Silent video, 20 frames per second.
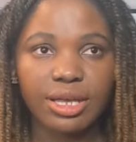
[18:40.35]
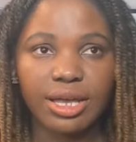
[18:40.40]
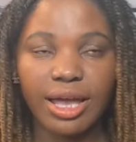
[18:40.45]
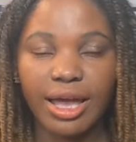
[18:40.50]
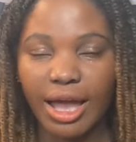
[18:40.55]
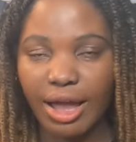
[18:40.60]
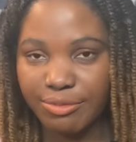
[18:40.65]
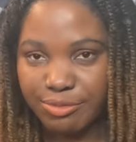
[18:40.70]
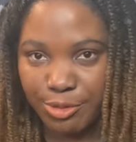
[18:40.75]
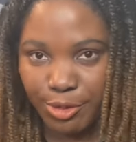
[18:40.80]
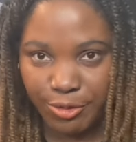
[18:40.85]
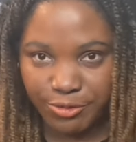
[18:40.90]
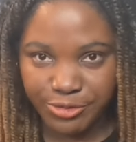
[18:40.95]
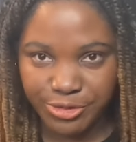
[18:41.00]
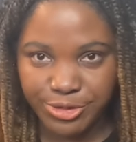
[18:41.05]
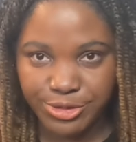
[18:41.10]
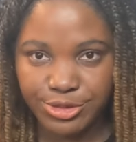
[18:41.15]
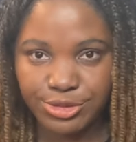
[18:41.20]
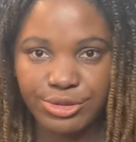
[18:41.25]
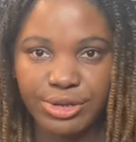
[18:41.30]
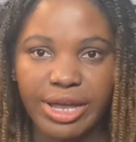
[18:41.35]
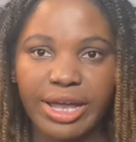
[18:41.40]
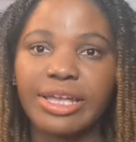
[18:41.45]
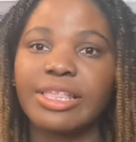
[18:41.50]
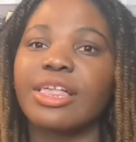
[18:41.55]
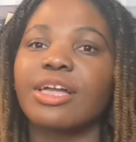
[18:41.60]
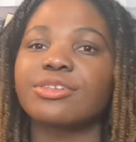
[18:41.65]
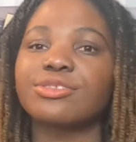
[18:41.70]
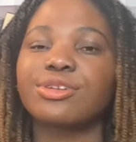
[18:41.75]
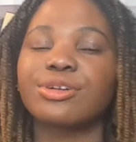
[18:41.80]
I'm confused
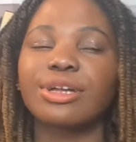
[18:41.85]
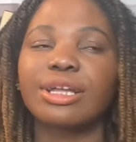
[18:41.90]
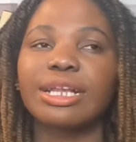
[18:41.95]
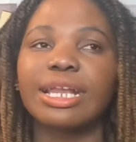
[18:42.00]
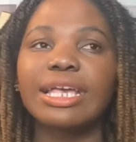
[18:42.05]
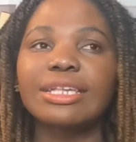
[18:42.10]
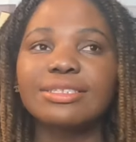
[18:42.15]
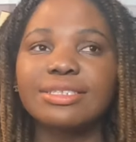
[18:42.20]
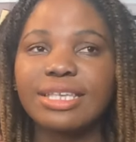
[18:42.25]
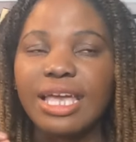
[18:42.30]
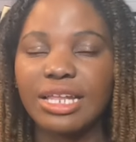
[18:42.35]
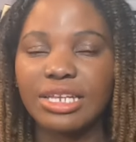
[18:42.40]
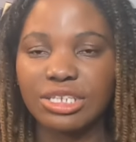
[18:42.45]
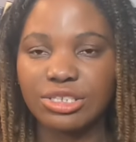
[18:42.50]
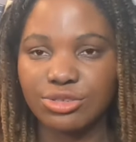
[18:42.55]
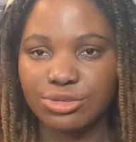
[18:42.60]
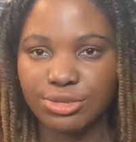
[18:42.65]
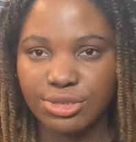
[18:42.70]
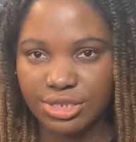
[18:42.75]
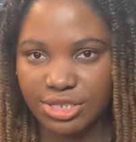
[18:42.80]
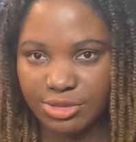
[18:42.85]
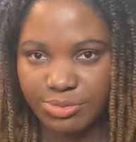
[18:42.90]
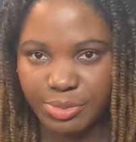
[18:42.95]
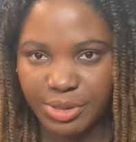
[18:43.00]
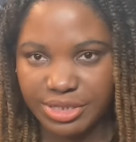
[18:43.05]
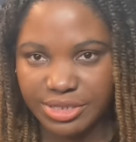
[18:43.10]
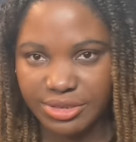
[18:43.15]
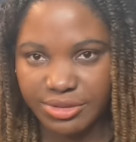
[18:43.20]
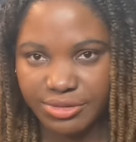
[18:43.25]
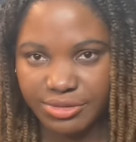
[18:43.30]
right now. So okay, let's get into the
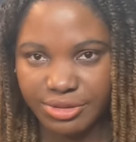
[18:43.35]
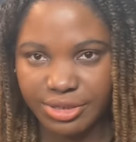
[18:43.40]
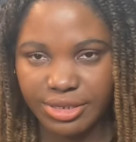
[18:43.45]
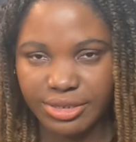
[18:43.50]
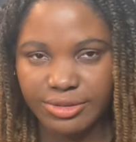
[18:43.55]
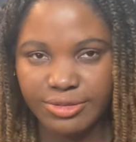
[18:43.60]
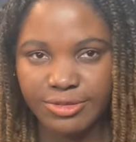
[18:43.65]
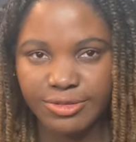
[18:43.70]
specific.